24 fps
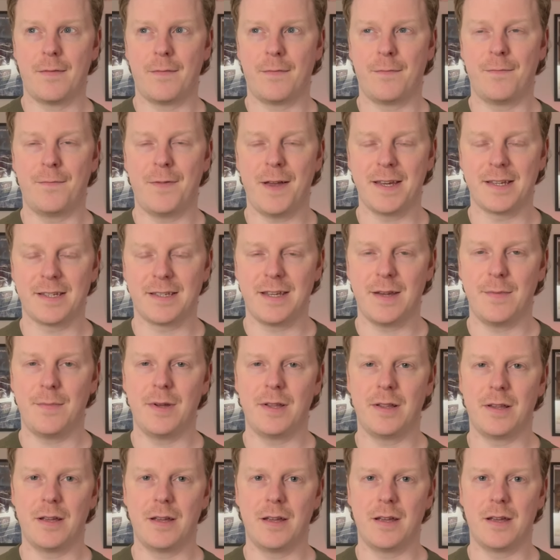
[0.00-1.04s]

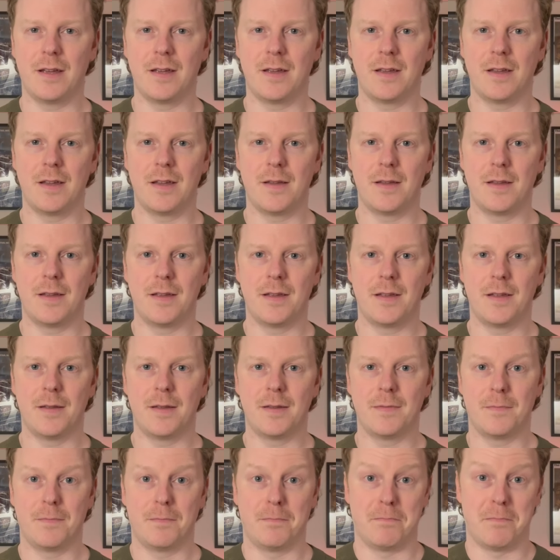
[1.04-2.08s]
vestibular
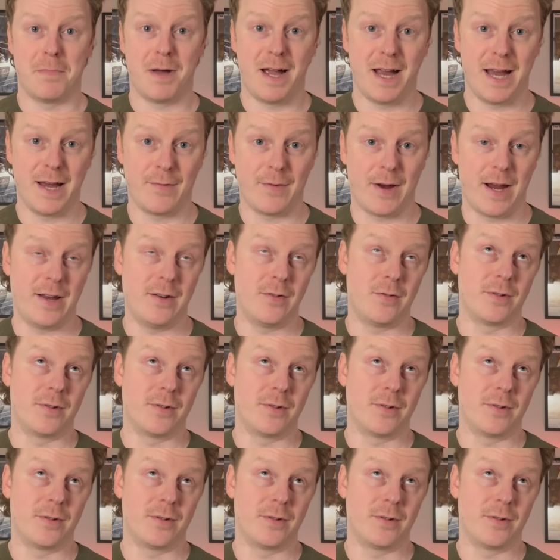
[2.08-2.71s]
migraine,